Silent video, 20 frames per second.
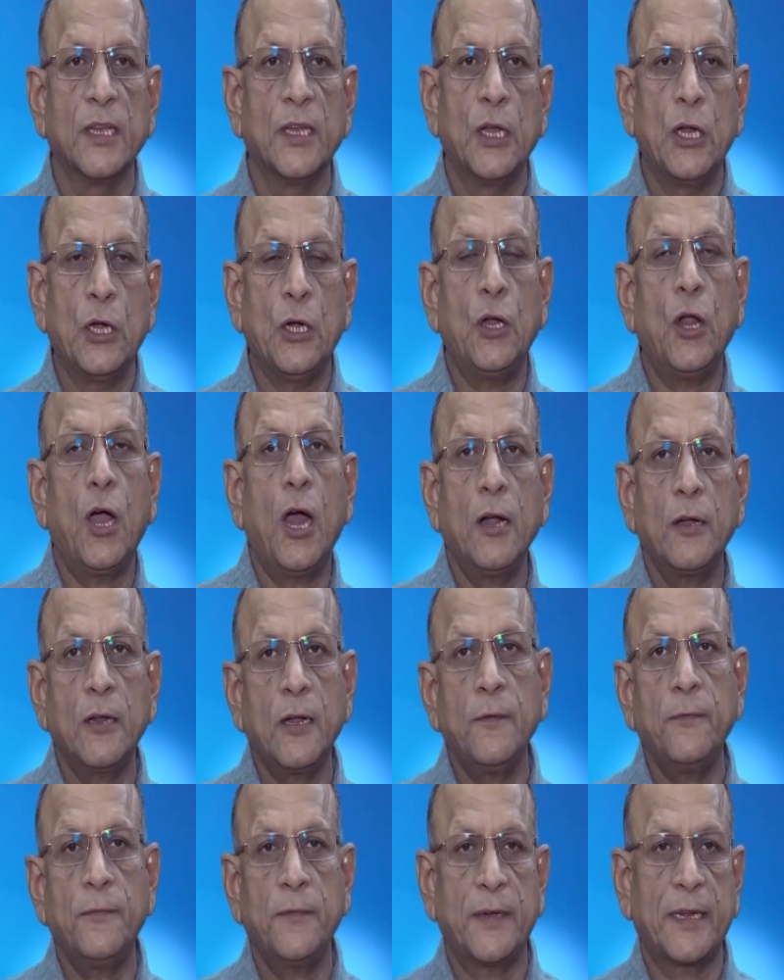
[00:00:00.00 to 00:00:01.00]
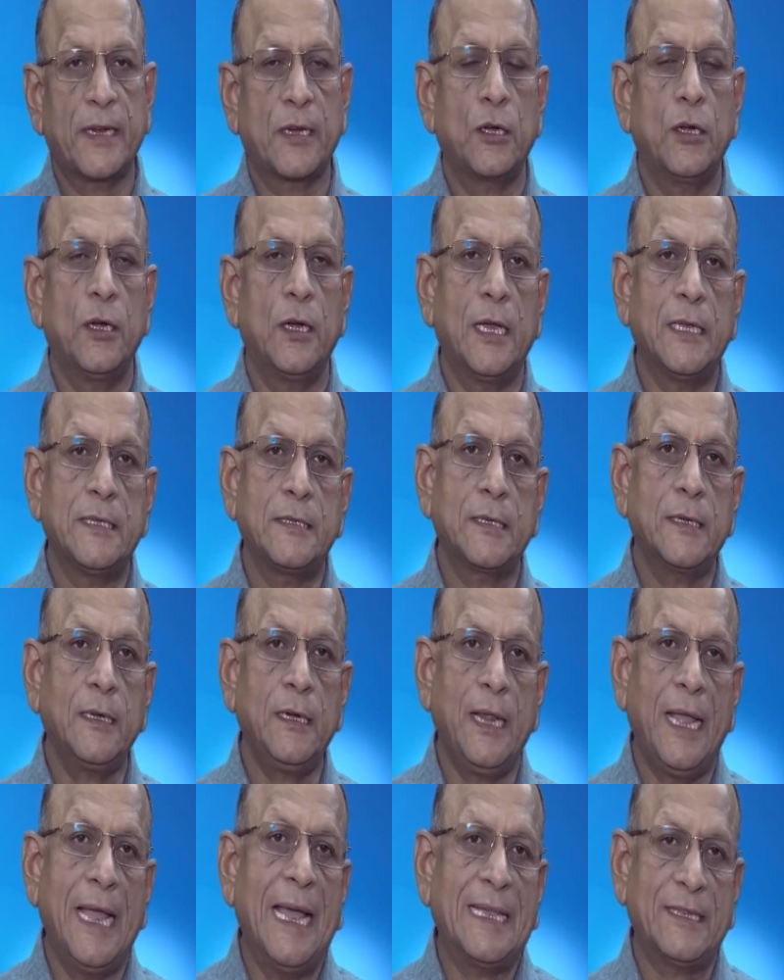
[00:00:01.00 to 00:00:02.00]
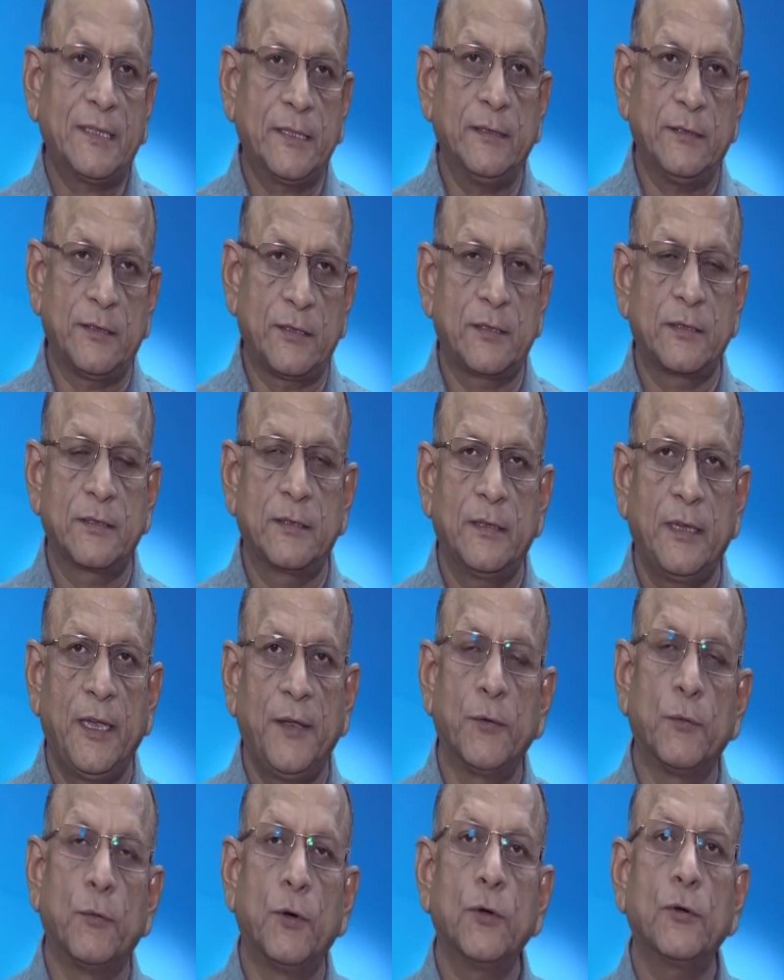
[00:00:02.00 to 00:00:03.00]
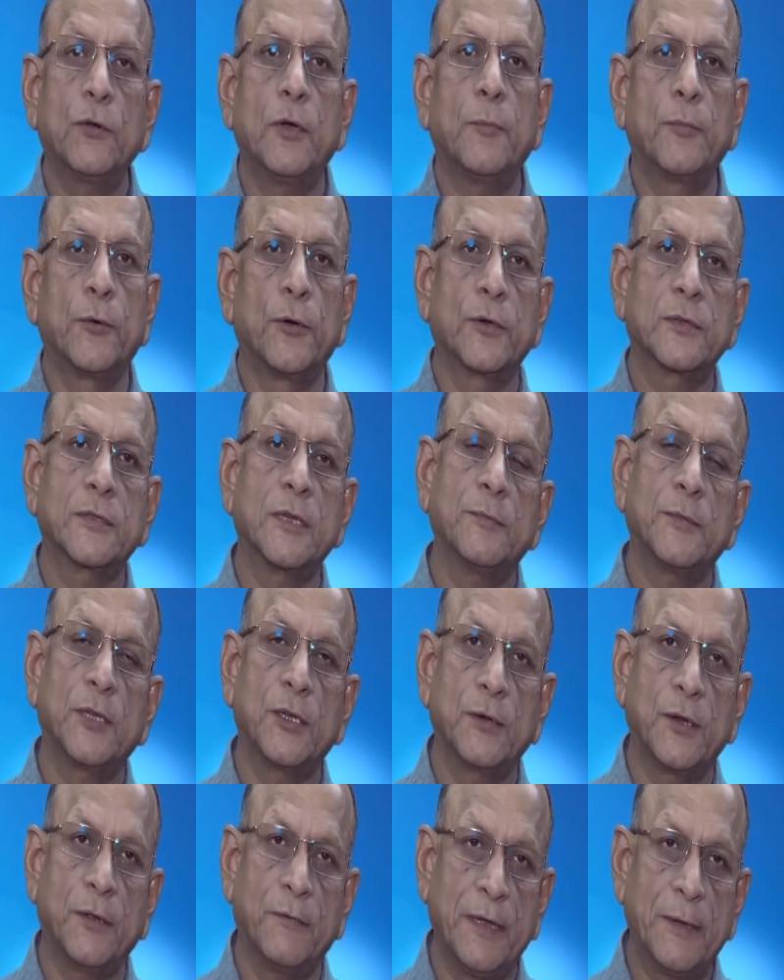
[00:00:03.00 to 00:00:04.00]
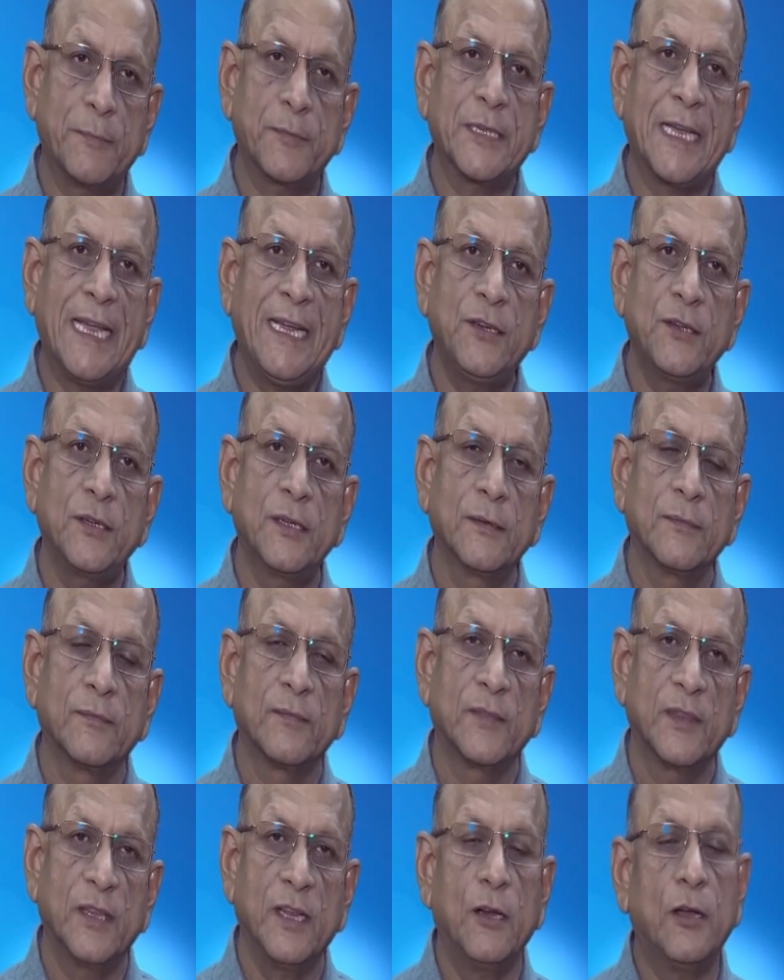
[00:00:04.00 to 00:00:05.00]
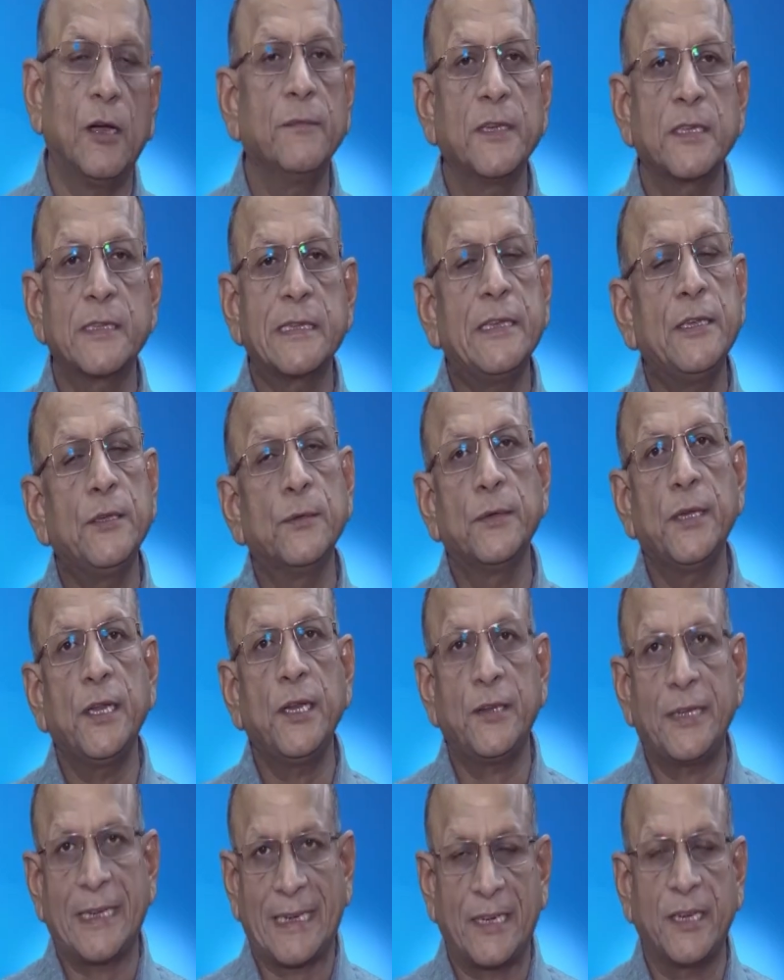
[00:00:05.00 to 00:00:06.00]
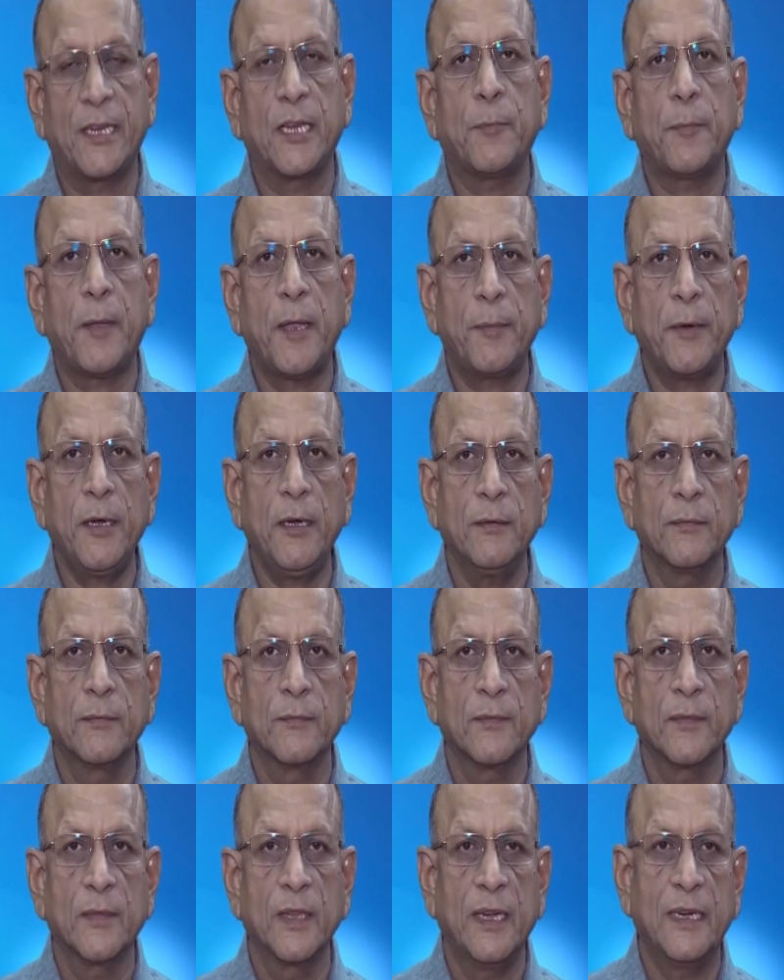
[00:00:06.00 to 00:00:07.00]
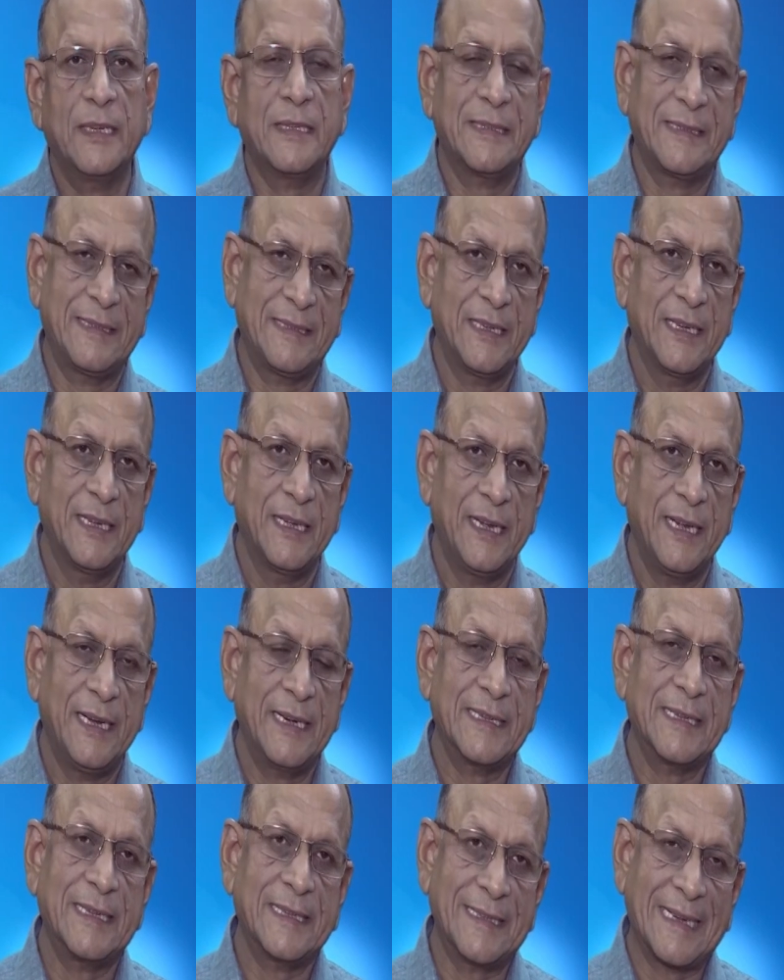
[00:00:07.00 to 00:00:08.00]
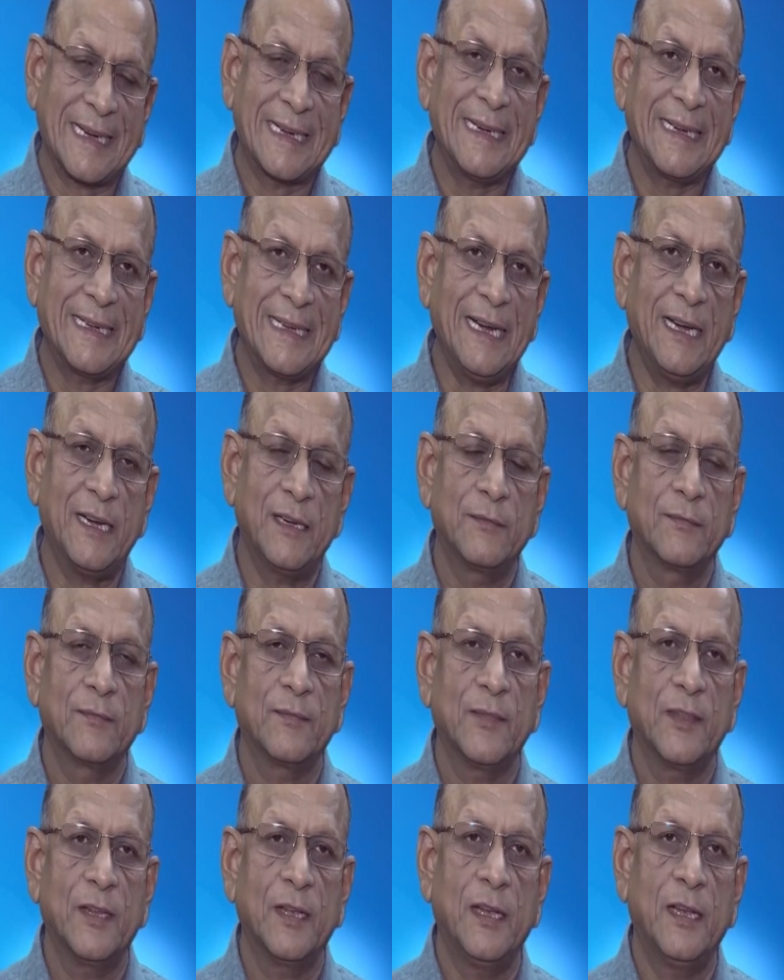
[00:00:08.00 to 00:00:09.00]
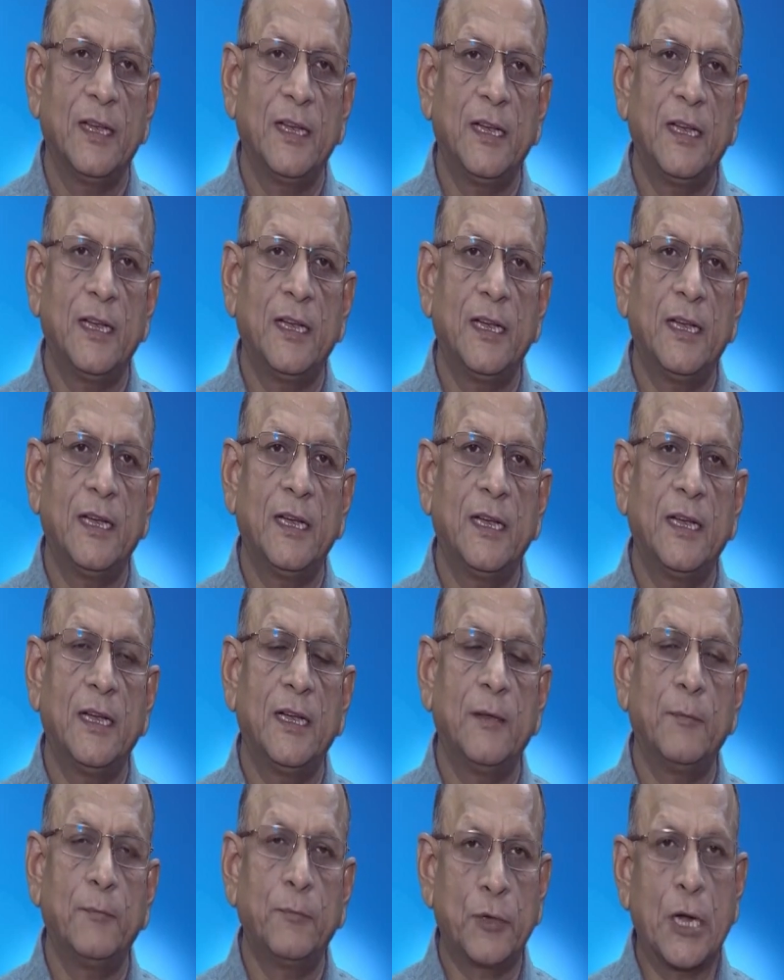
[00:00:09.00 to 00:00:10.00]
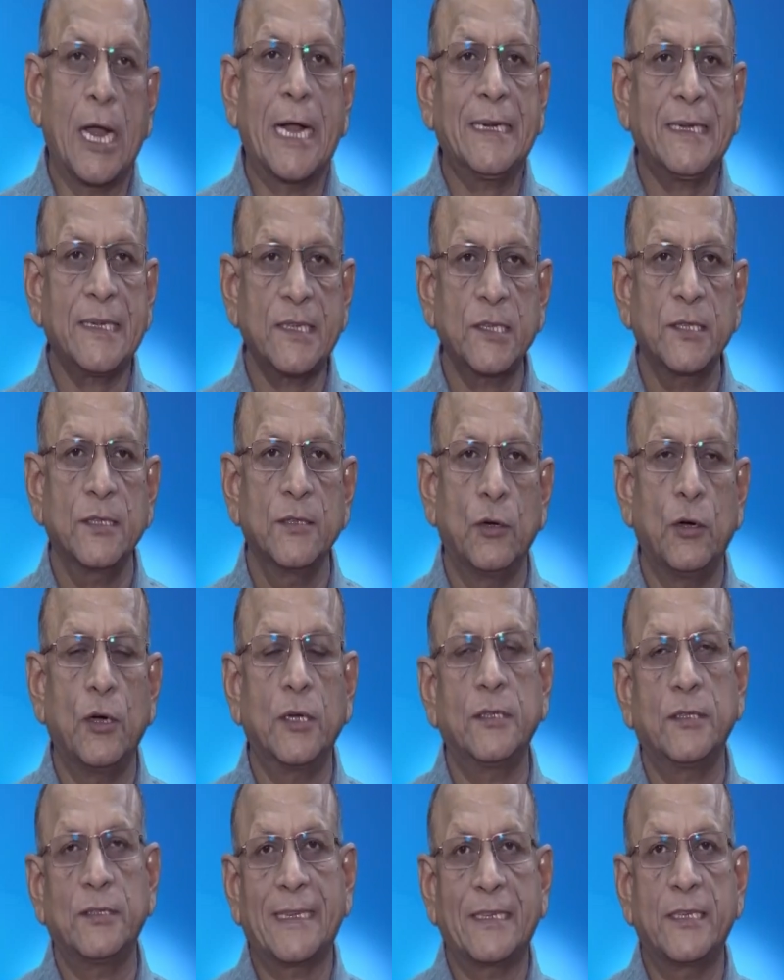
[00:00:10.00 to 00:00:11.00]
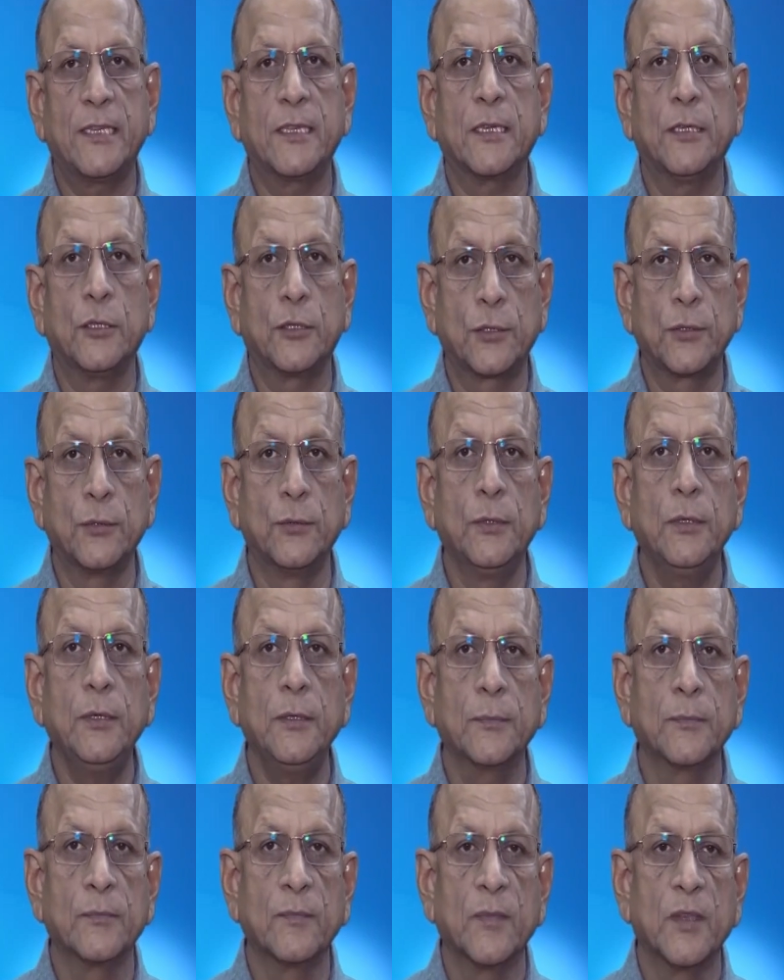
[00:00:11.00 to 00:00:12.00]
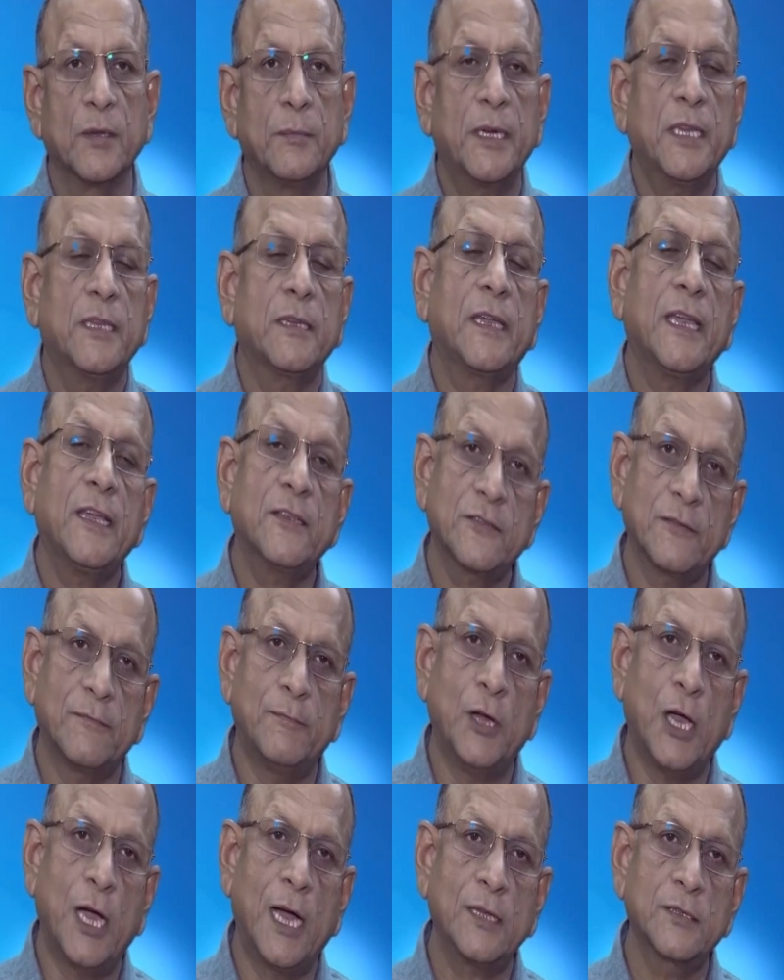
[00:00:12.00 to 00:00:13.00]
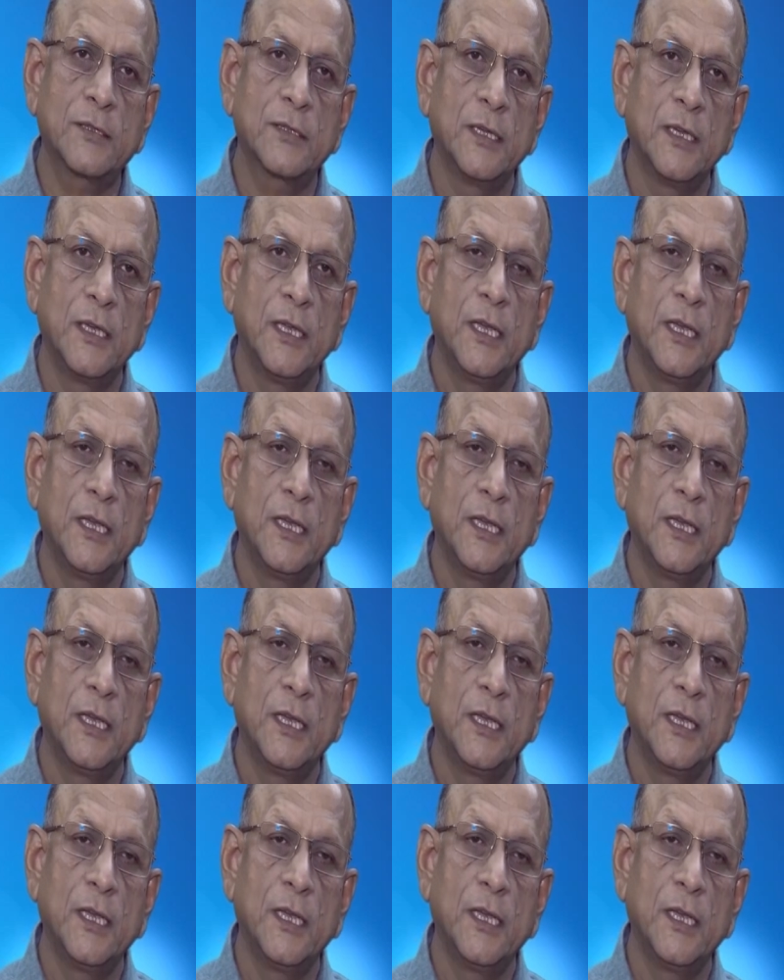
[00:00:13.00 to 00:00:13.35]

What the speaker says: lot of technological hassles. If you want to upload something on your website, then obviously you need technical people. It's a technical product or the technical tool, but in the case of blogs,